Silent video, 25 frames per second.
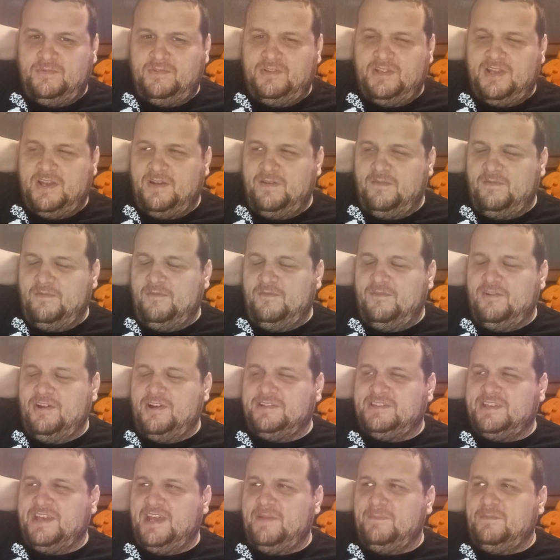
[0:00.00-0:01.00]
the
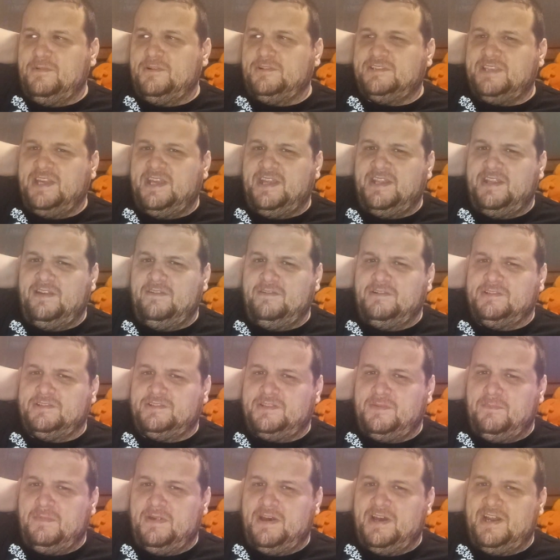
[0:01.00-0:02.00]
wrong time, most saying it was
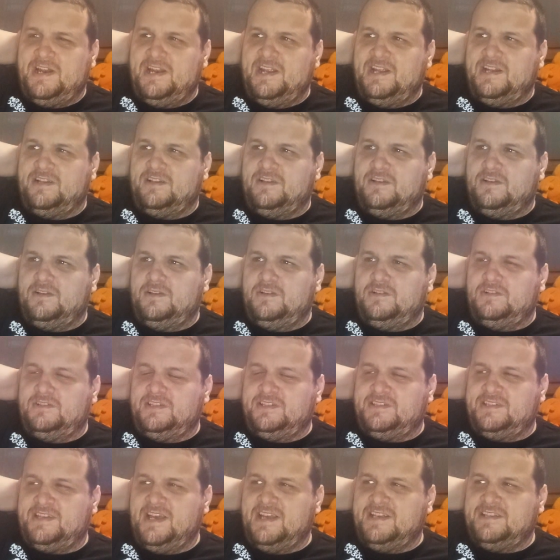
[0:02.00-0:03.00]
demonic,
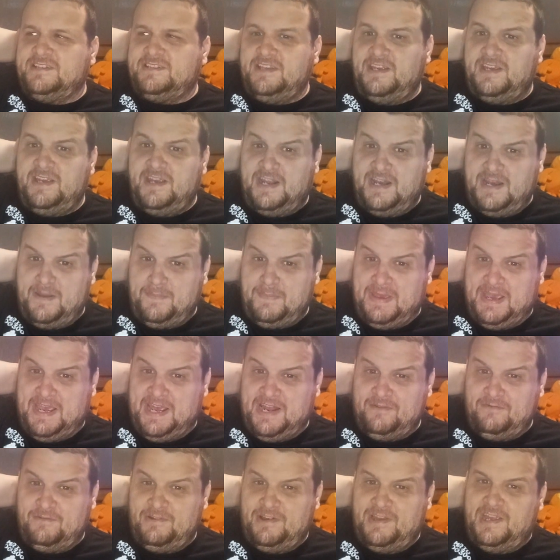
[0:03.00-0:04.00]
disgusting in a
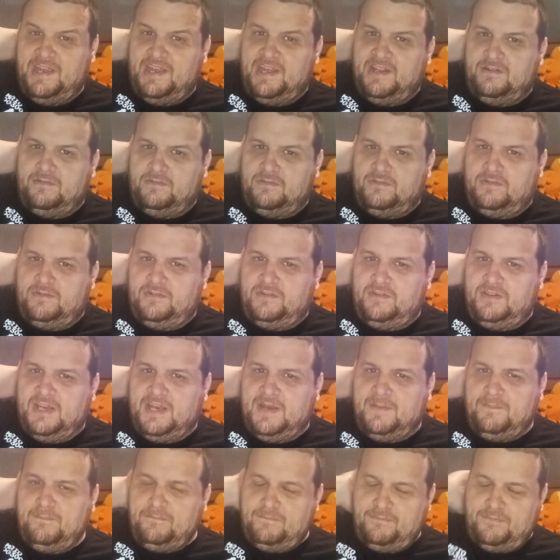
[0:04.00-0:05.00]
bad way, and
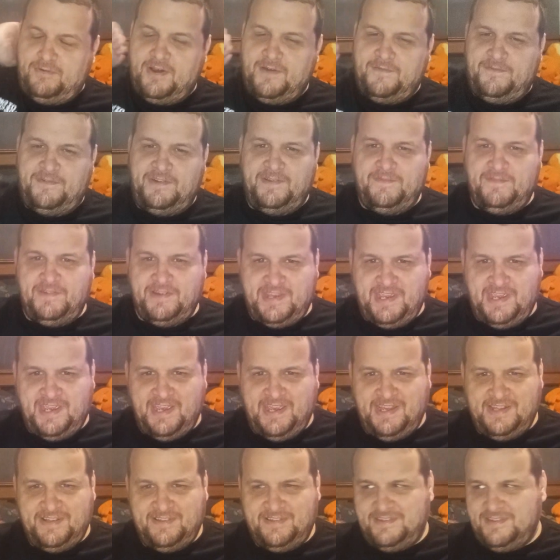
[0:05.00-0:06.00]
not appropriate for
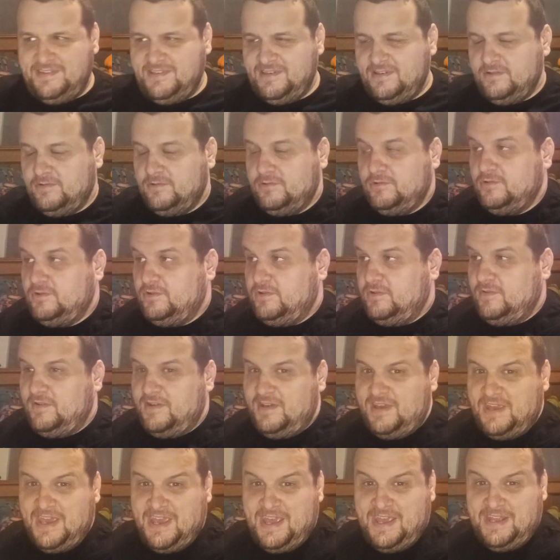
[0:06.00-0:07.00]
kids.
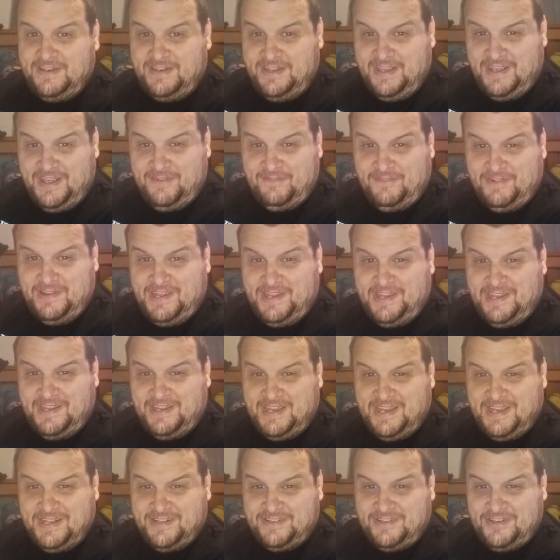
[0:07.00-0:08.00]
And then we
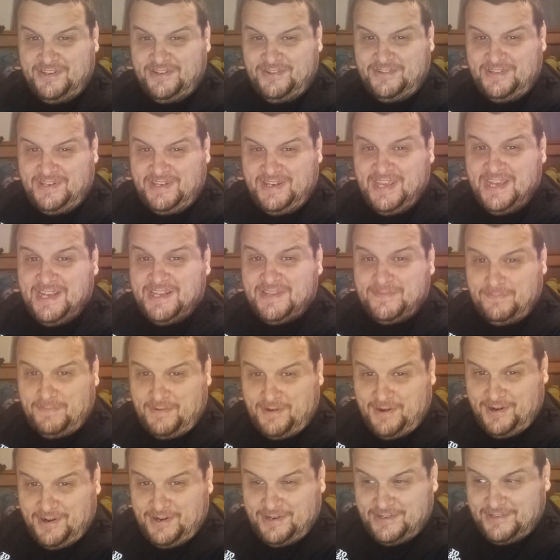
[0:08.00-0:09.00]
get to the next
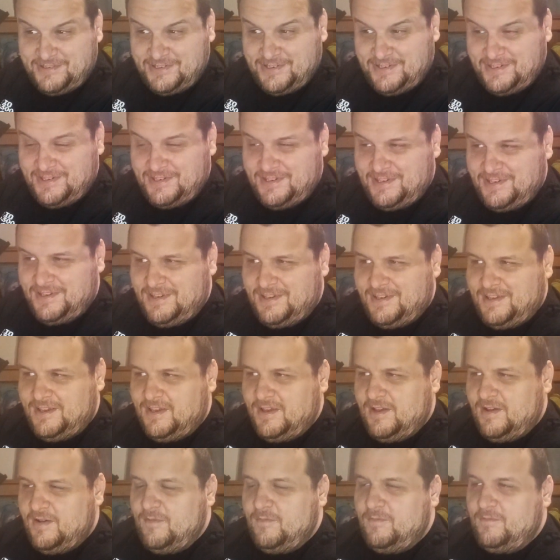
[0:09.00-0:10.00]
part,
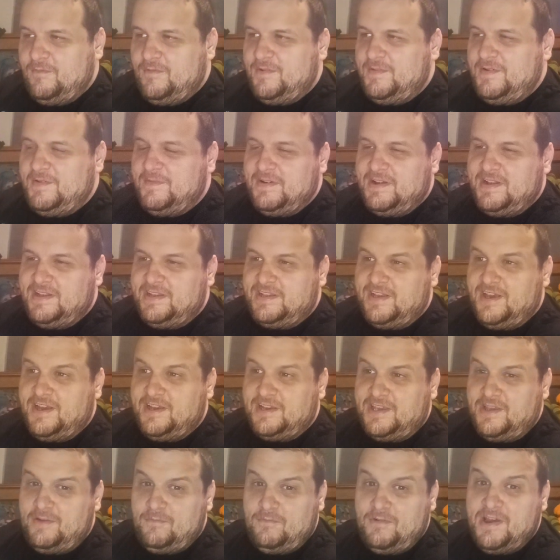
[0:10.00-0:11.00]
where we run into
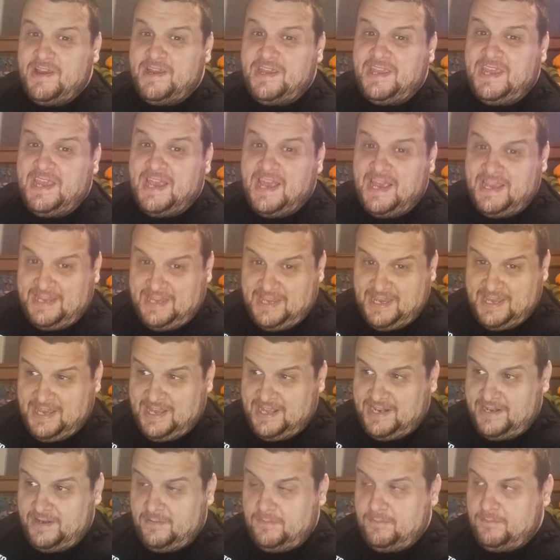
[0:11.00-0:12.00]
Huggy Wuggy
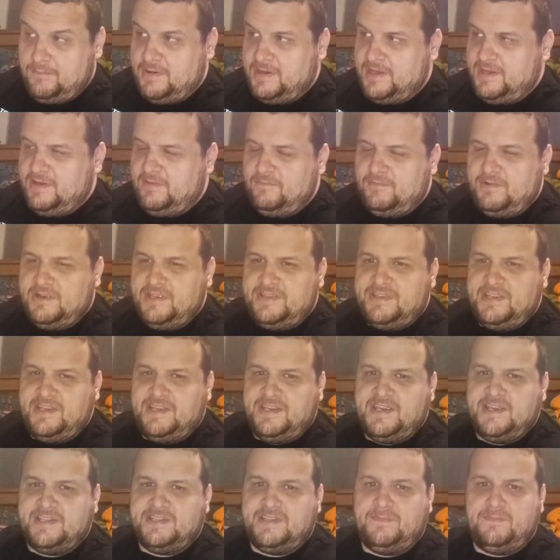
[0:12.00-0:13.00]
again, but when you see
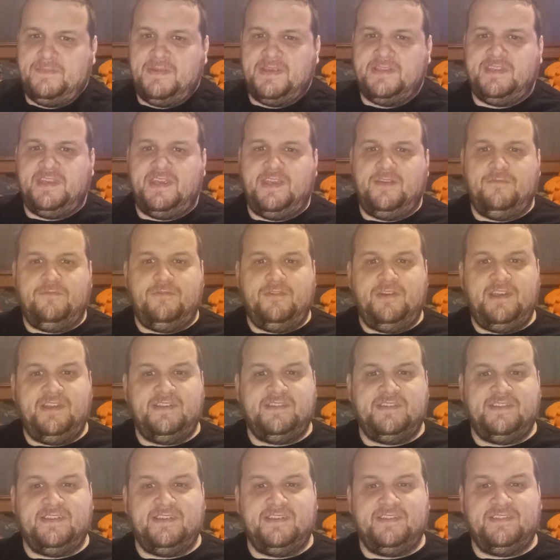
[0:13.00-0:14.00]
Kissy Missy, he
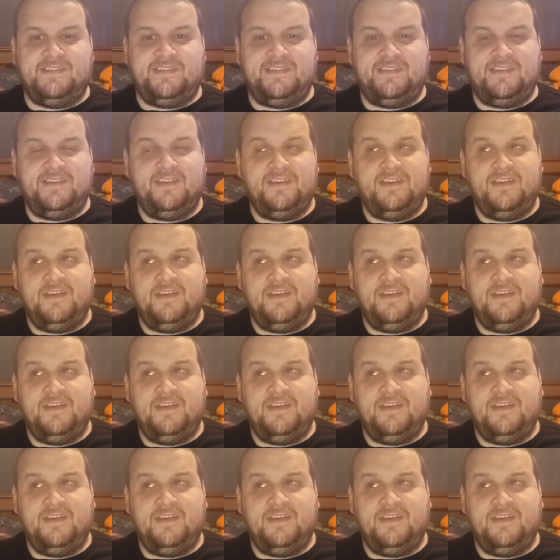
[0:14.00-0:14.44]
freezes.